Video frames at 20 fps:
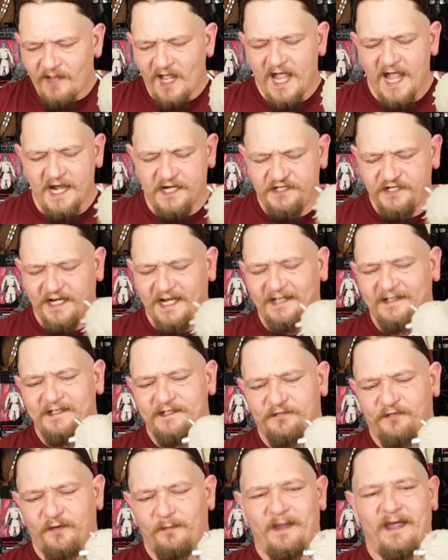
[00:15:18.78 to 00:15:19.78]
And she got
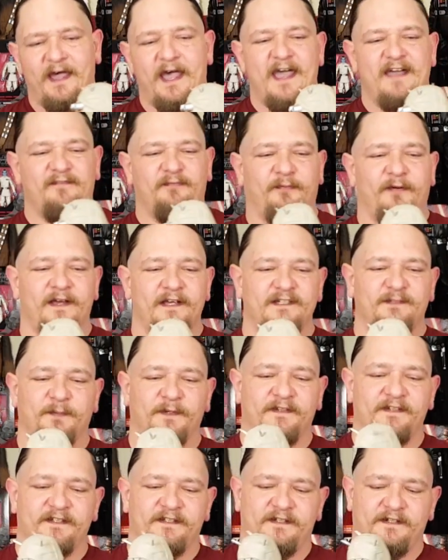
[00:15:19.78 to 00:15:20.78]
these for about half price,
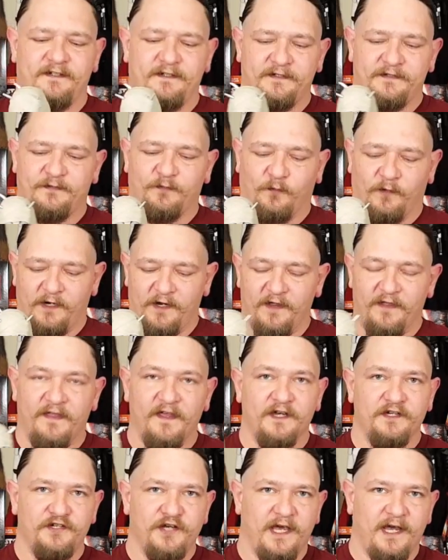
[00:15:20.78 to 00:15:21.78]
but this is one of the
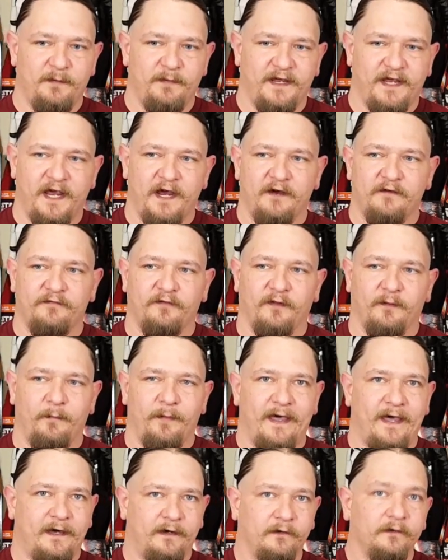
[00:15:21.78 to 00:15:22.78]
things you got to be careful
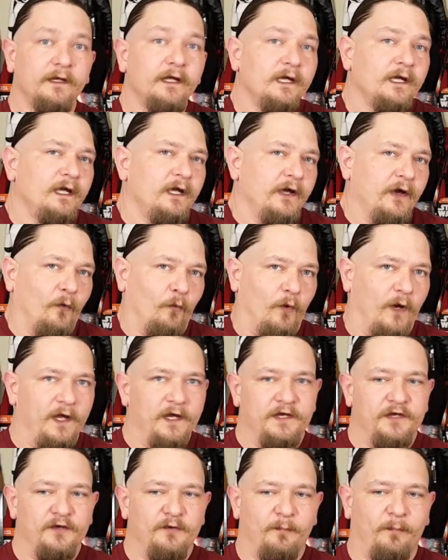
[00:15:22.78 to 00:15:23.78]
about
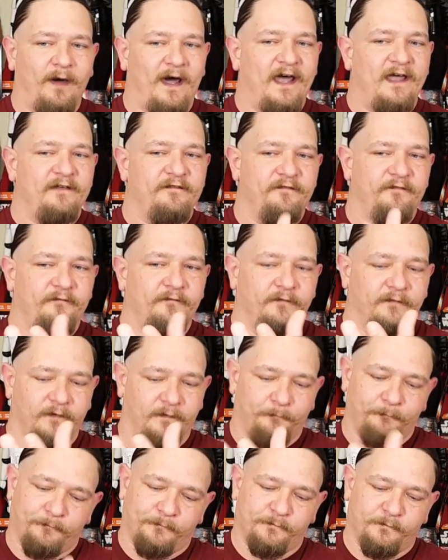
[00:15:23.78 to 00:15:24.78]
when you buy
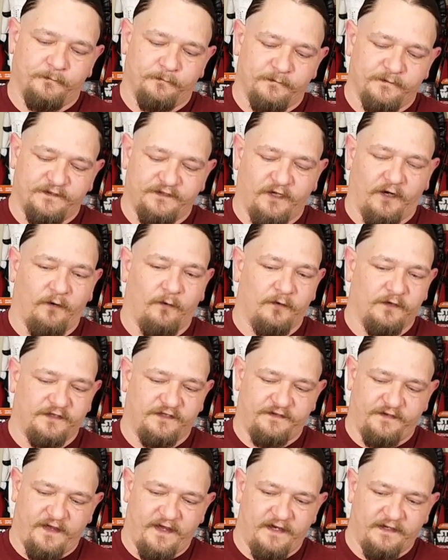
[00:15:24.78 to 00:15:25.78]
Star
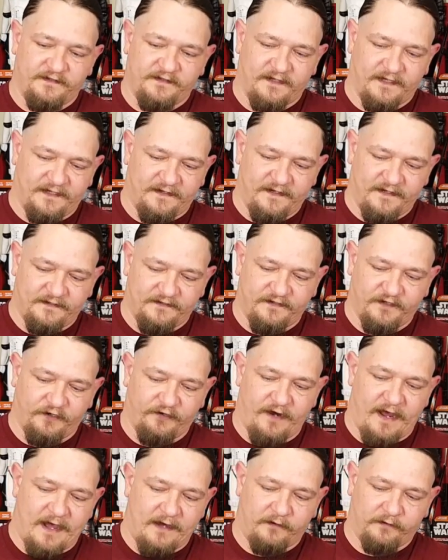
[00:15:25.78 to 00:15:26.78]
Wars things like this that
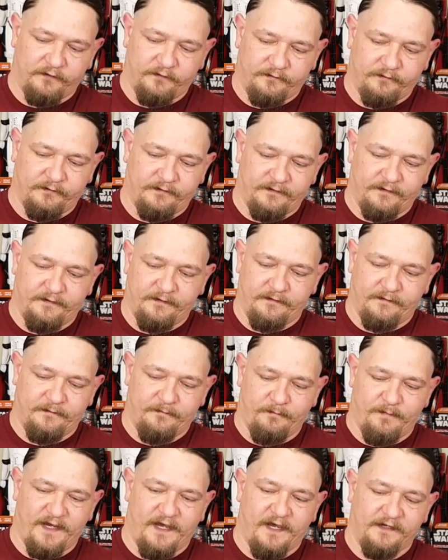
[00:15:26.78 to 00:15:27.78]
are out.
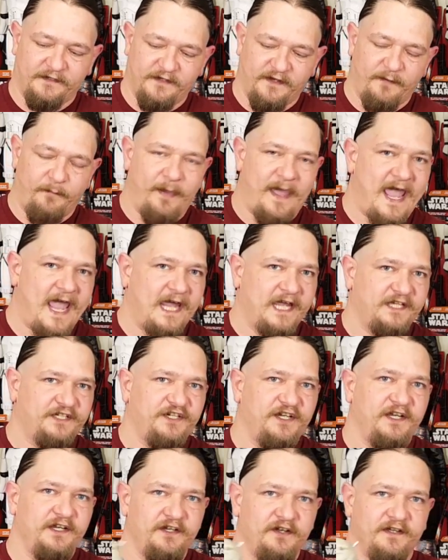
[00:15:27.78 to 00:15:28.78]
Because of the
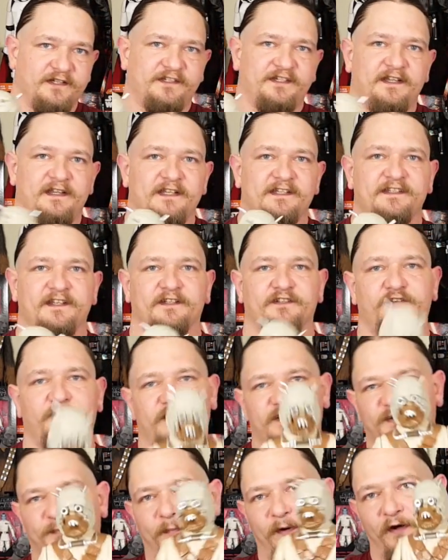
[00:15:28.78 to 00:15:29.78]
packaging, you can see these things are
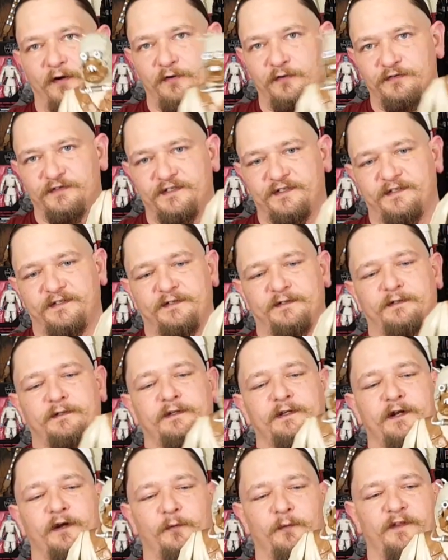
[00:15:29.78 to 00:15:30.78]
exposed,
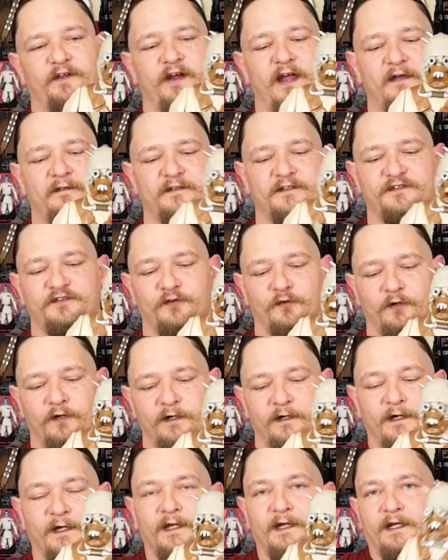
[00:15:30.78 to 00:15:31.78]
you know, when they're out in the
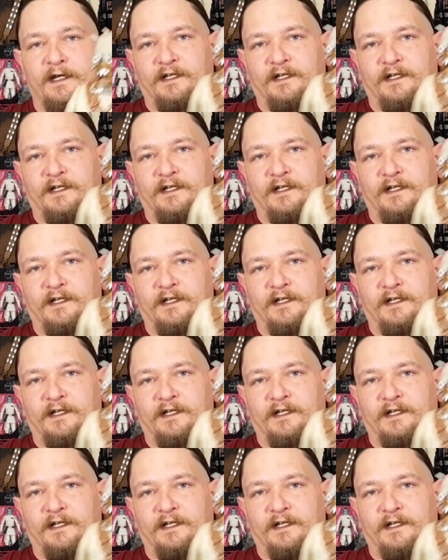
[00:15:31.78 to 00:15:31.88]
store.